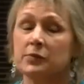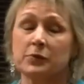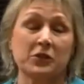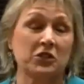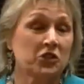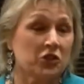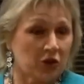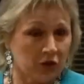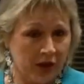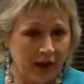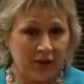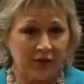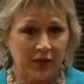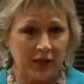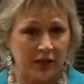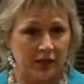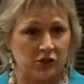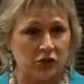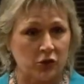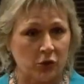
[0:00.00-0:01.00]
But you don't have
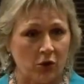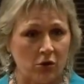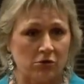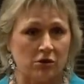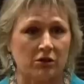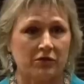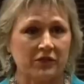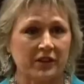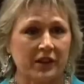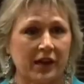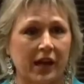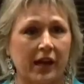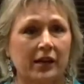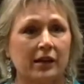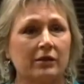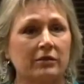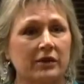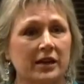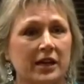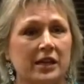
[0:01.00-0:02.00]
any control over
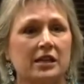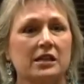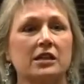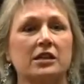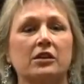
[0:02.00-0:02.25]
that, right?